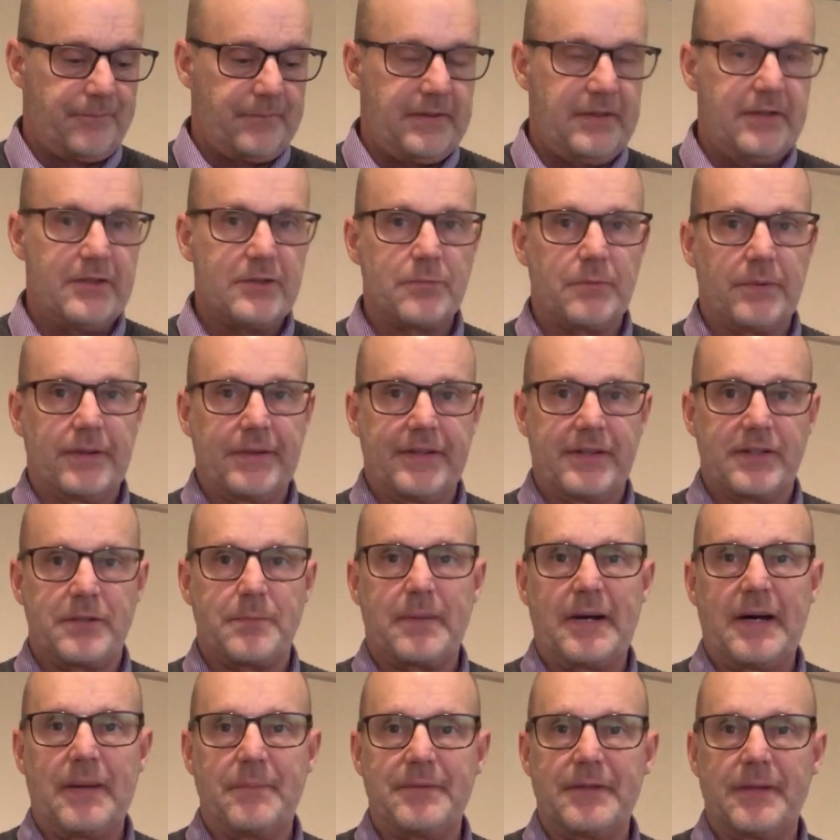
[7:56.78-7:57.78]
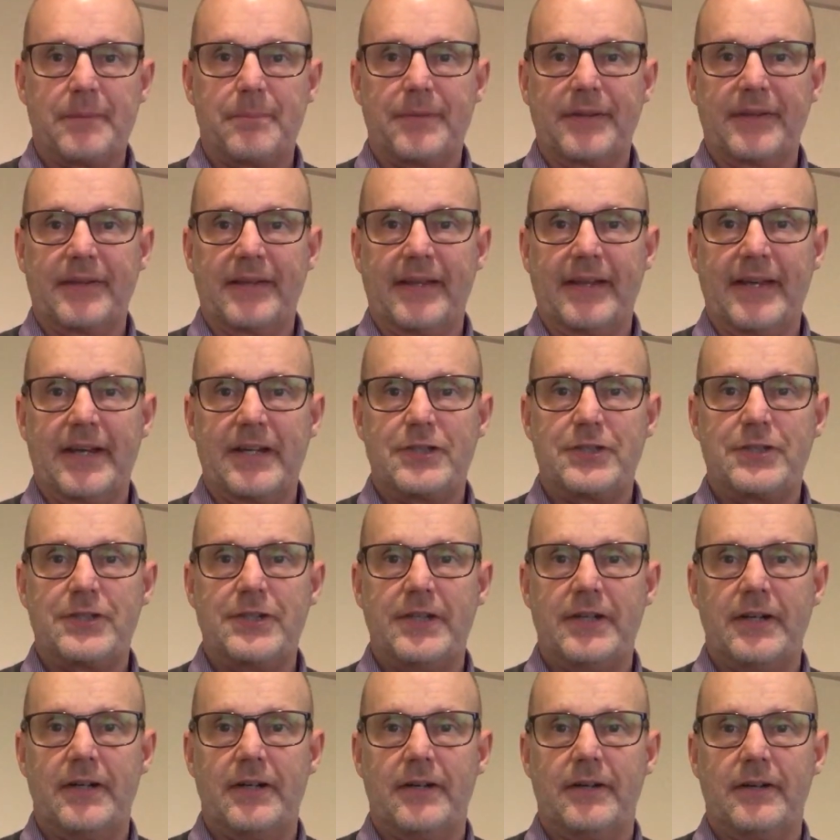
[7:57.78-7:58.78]
Here's one that's popped up in the last
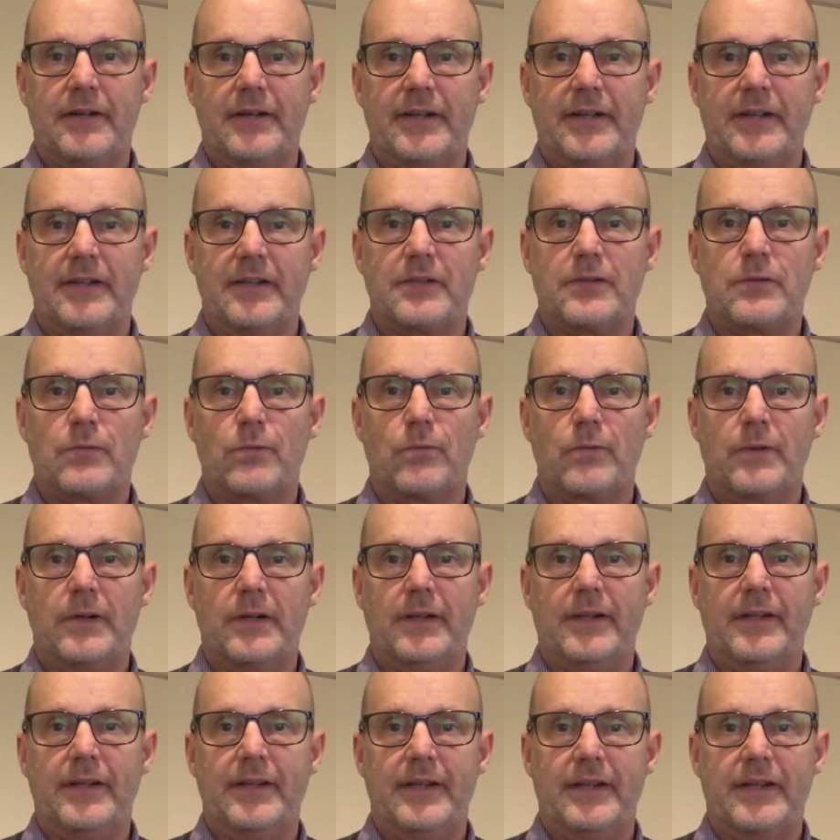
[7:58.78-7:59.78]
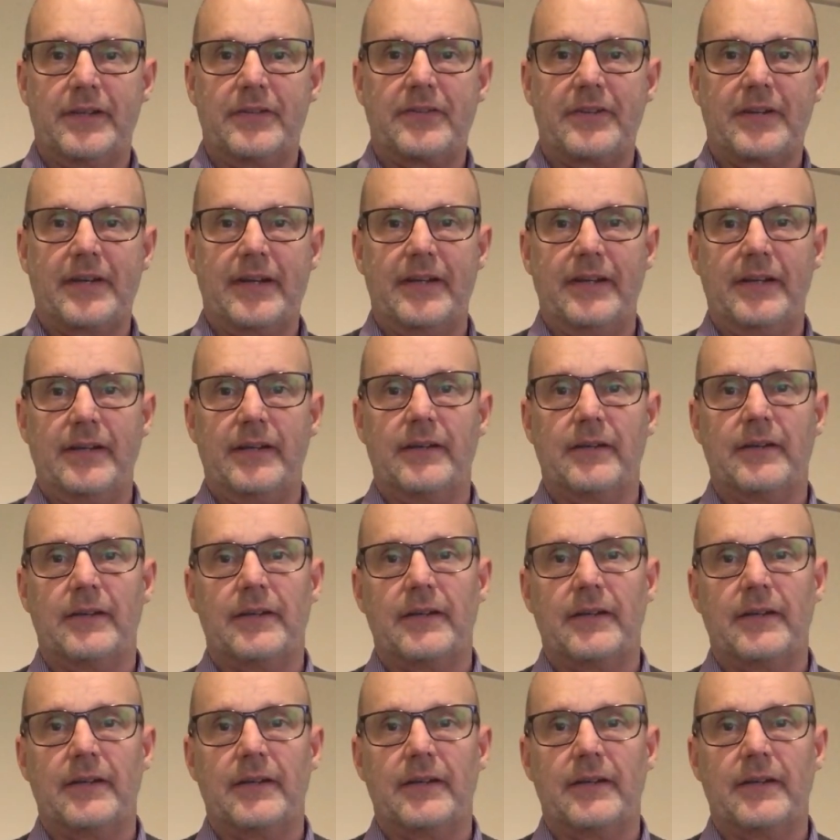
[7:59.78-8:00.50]
year, and it's really exciting.